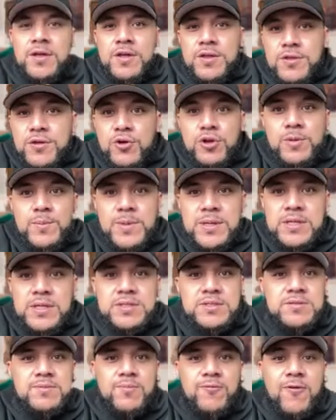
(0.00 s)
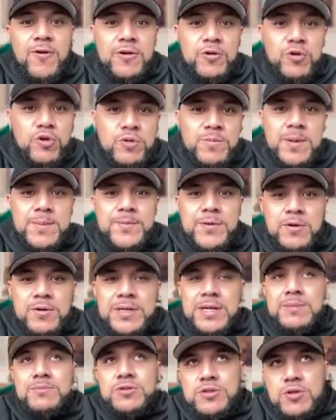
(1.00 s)
30 minutes before I cook my meal,
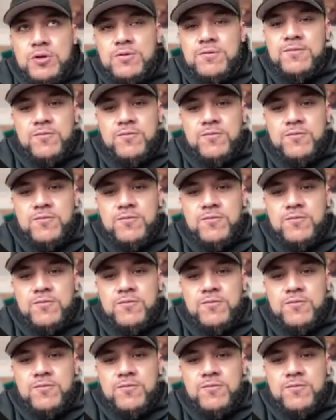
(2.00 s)
and I'm so